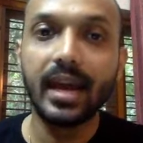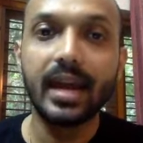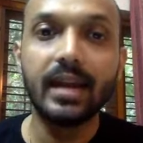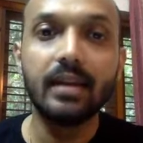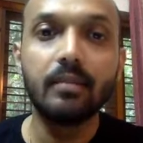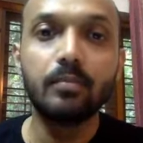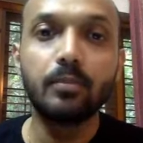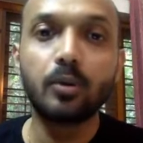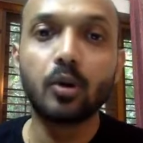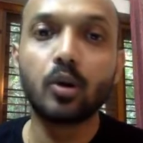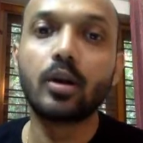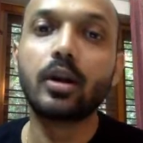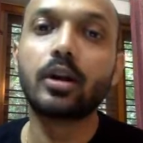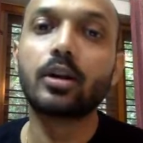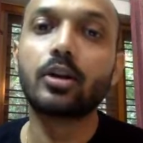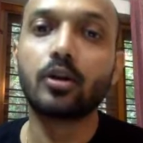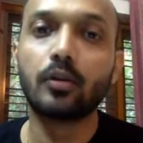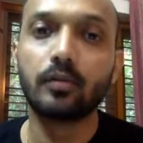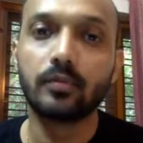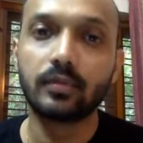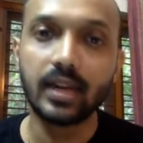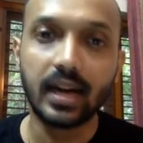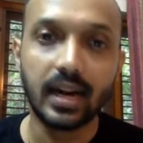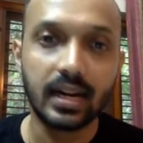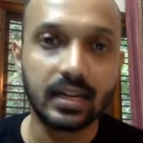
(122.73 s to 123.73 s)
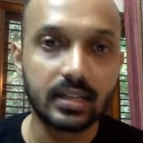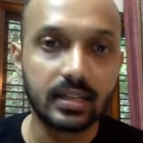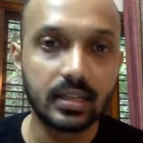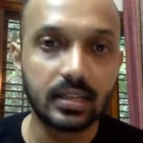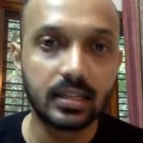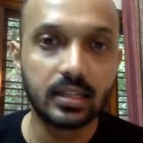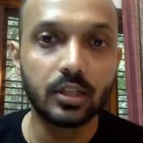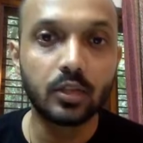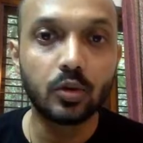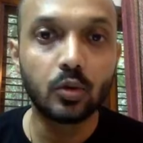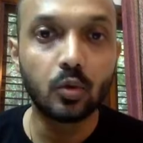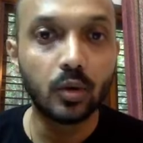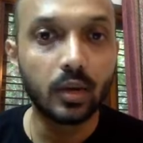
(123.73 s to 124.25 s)
end product of that
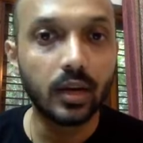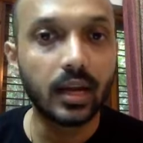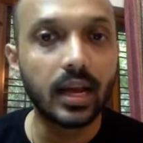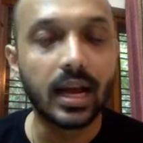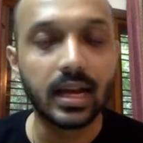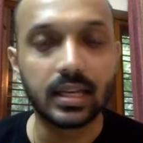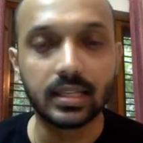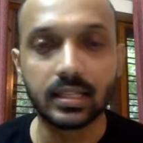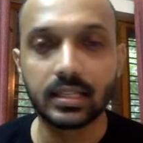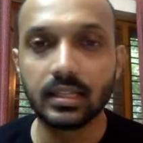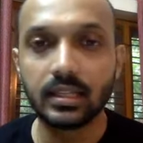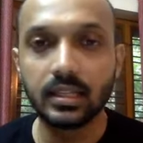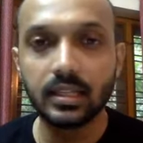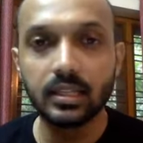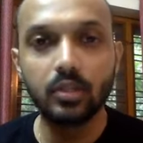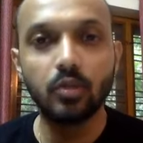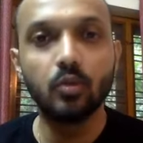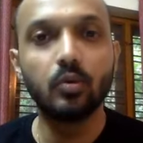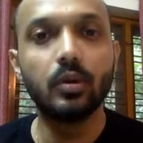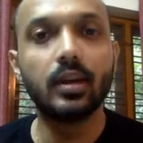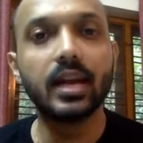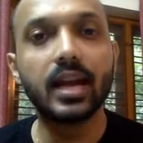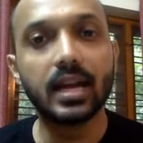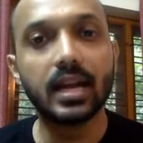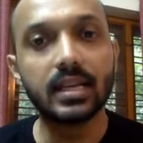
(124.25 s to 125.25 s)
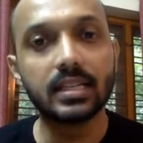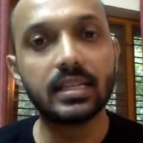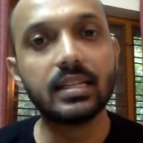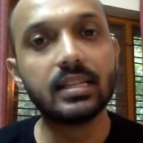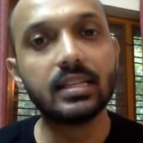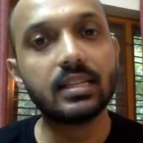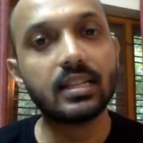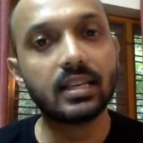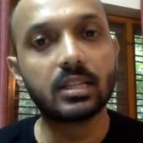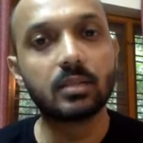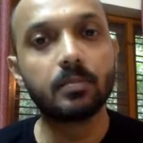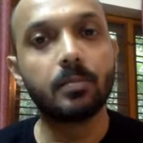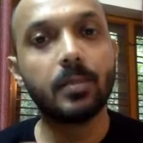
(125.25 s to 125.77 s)
is uric acid. This uric acid is
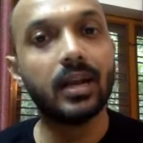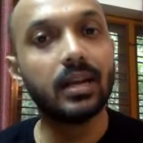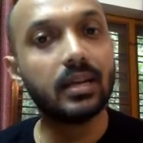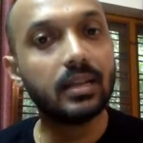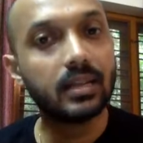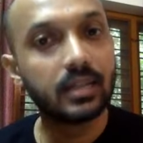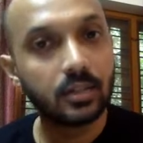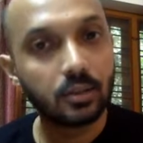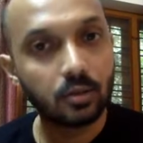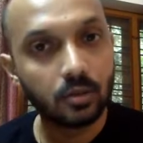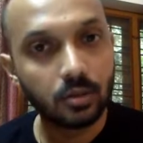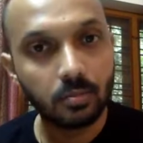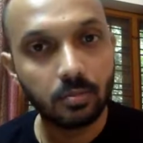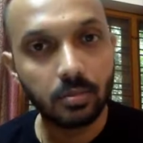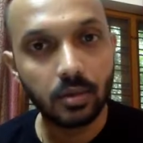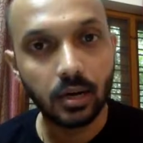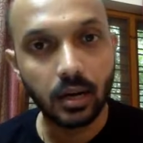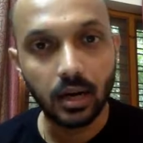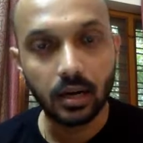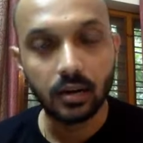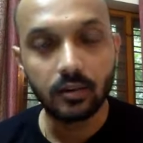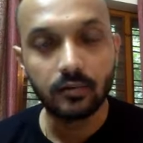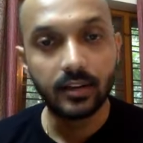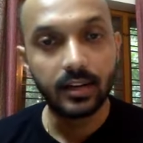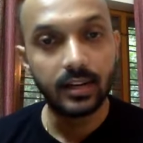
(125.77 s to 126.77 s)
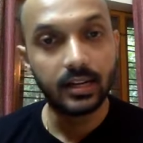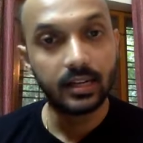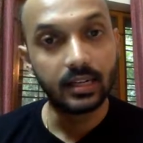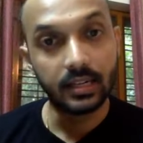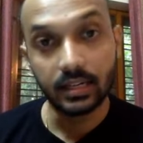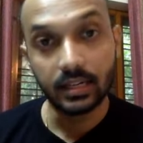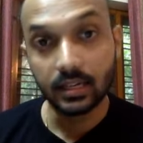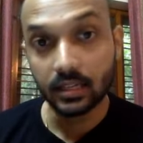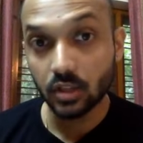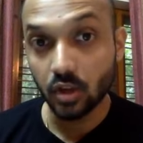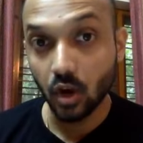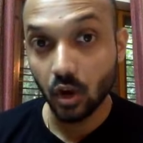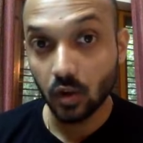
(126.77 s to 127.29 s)
expelled into the blood, wherein it
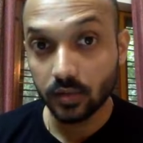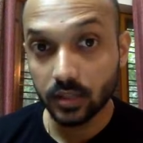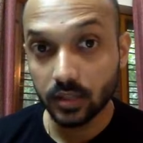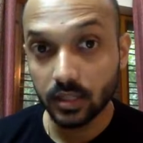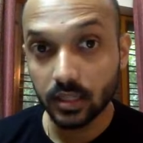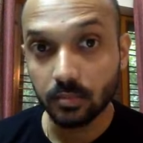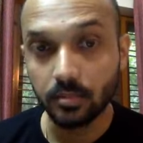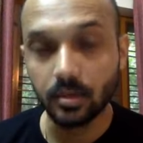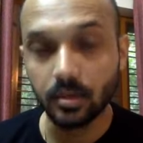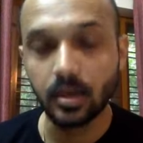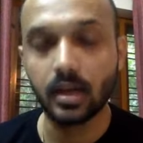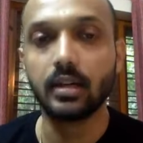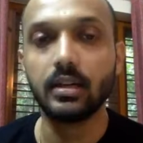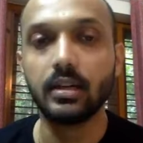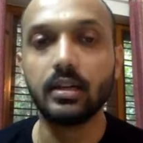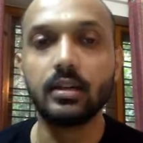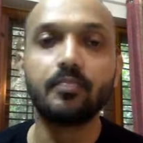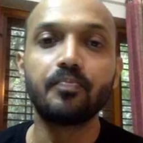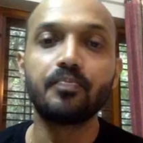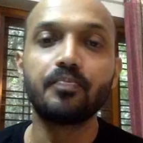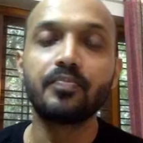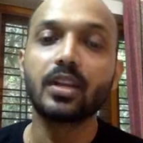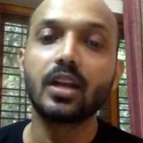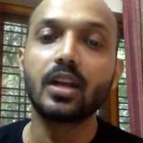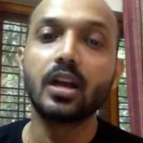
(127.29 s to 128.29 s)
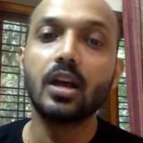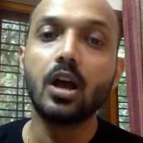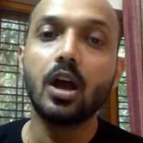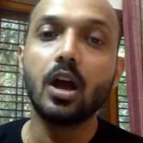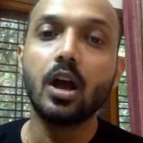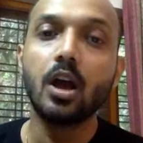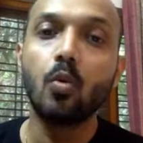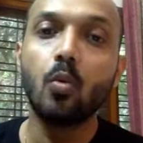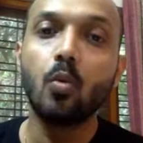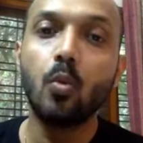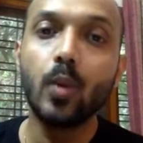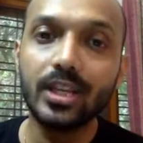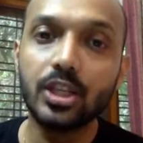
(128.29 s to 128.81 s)
dissolves in the blood,
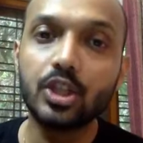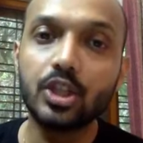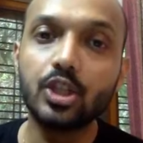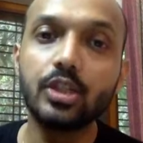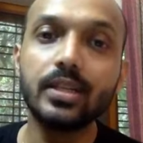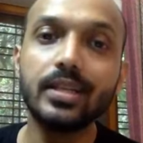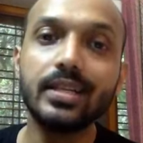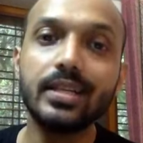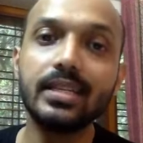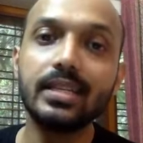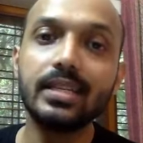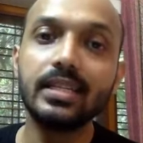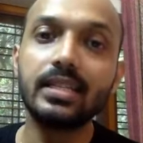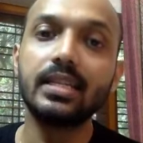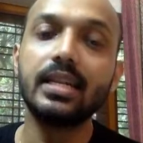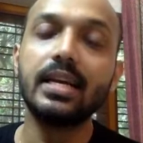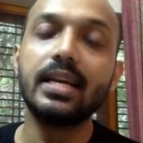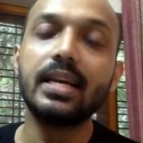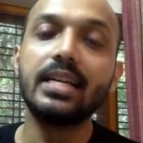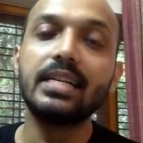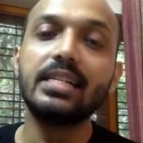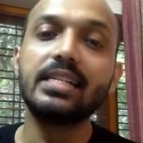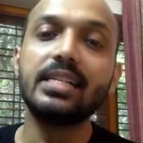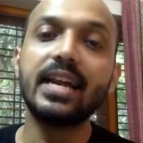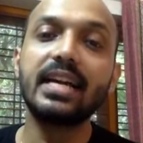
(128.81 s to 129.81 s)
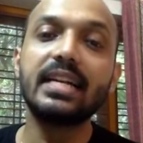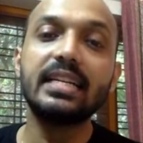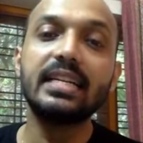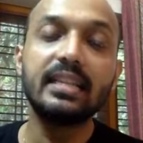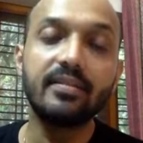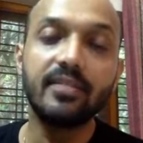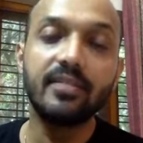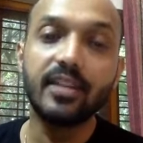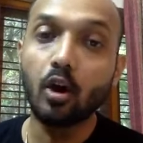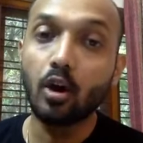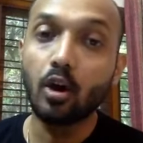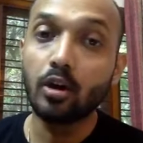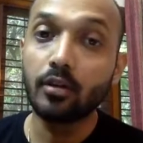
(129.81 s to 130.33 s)
which is taken
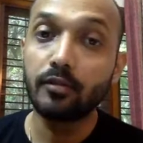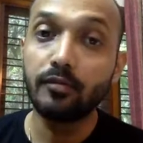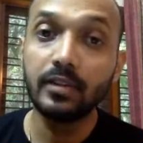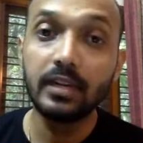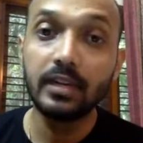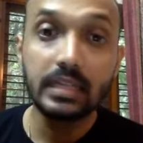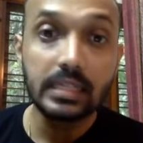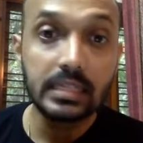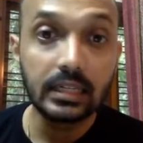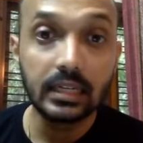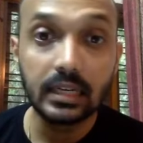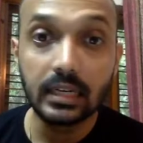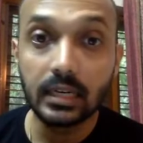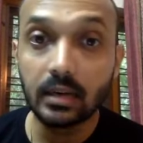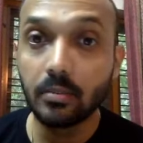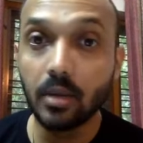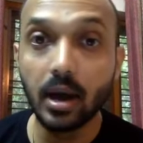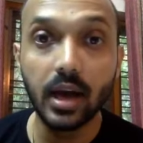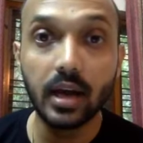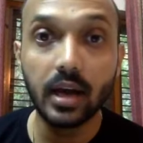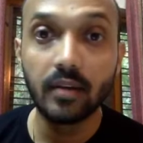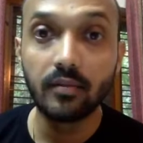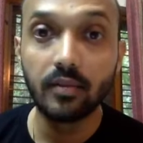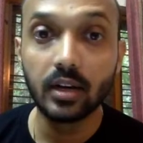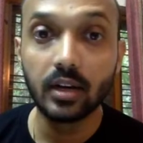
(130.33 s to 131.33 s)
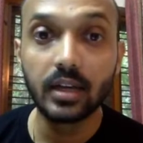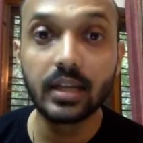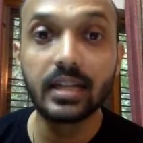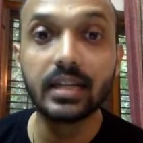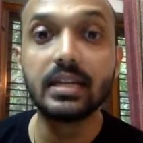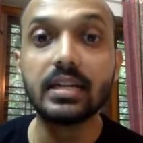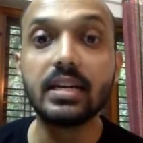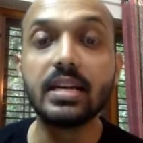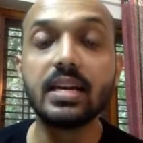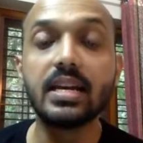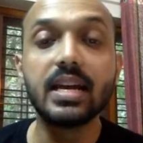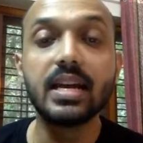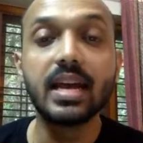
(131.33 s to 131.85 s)
away or filtered by our
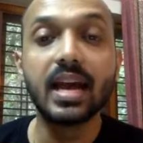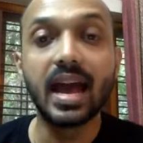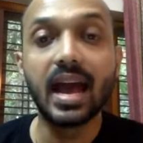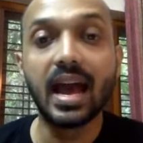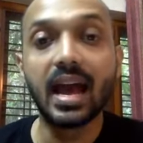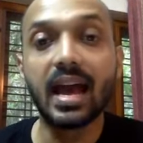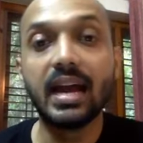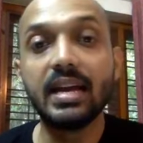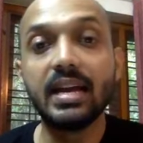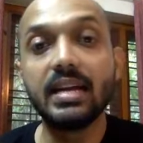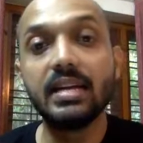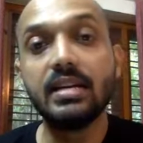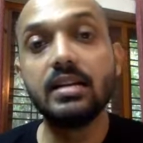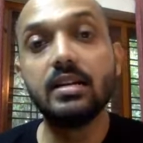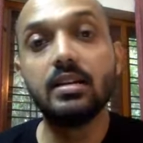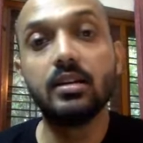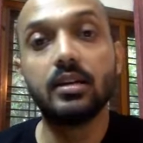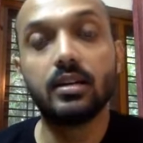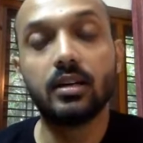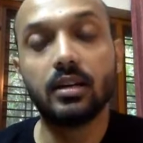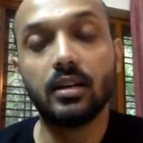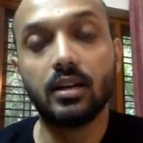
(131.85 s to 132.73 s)
kidney and